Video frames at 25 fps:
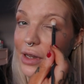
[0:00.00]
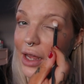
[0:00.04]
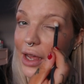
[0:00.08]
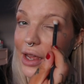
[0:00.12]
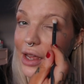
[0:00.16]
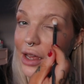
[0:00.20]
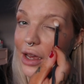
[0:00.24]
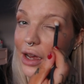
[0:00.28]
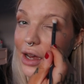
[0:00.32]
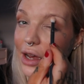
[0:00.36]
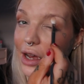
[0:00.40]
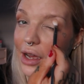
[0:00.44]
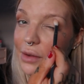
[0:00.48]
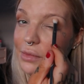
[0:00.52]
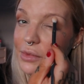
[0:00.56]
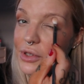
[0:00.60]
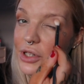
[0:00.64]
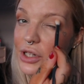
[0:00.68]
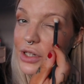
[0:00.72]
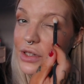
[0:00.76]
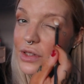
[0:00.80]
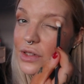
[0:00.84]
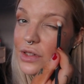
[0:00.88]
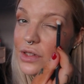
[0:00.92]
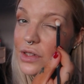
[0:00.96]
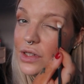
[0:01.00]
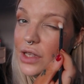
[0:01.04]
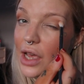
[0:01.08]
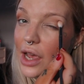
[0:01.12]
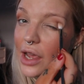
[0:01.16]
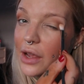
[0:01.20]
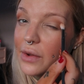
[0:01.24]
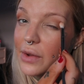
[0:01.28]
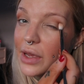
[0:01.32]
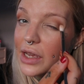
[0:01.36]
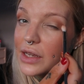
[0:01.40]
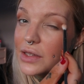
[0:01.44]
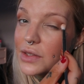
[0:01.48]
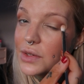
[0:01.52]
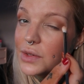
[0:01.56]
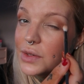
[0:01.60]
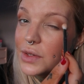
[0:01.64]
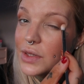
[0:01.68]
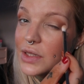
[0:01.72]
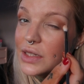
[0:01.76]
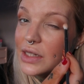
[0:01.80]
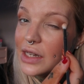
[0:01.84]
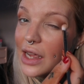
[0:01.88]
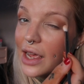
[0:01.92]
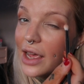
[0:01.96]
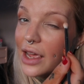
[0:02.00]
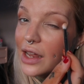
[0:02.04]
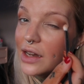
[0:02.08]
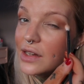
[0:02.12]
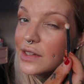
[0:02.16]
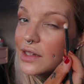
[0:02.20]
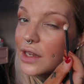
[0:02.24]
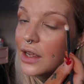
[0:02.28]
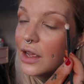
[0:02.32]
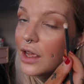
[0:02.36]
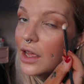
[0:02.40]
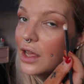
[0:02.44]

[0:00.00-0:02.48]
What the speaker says: Like I'm just so exhausted